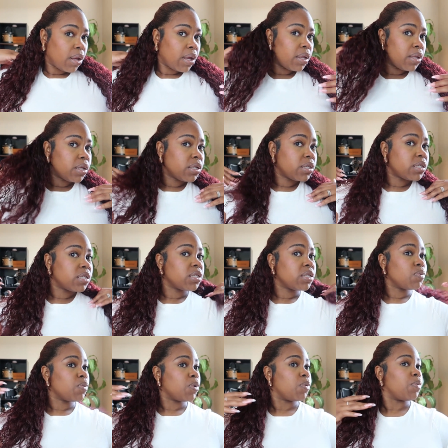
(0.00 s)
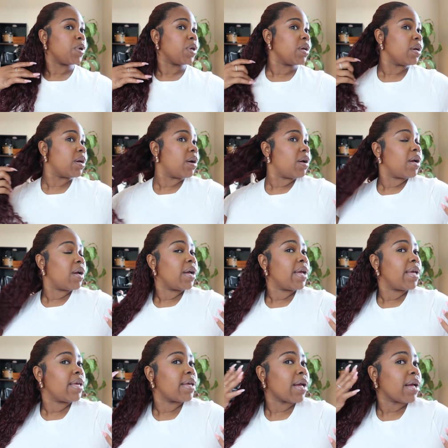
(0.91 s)
And this is what we
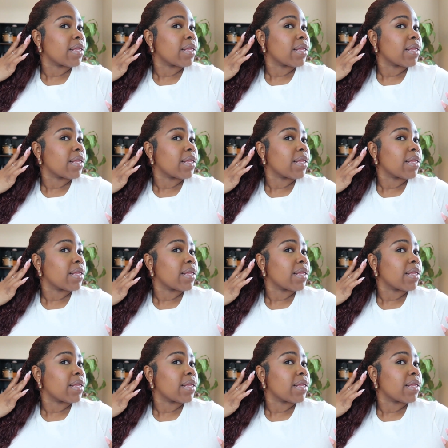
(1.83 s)
got.